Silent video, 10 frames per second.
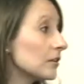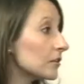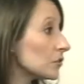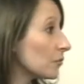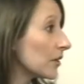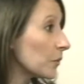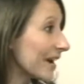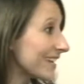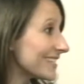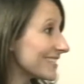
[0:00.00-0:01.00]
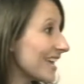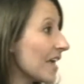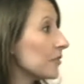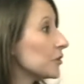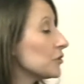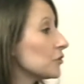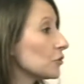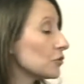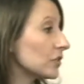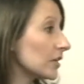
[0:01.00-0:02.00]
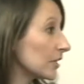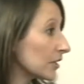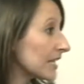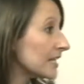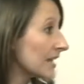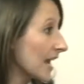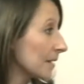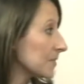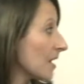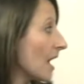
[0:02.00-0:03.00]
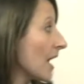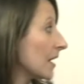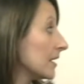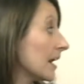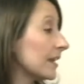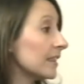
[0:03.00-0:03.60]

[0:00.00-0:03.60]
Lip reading: there's runaways. There's children that are kidnapped. And I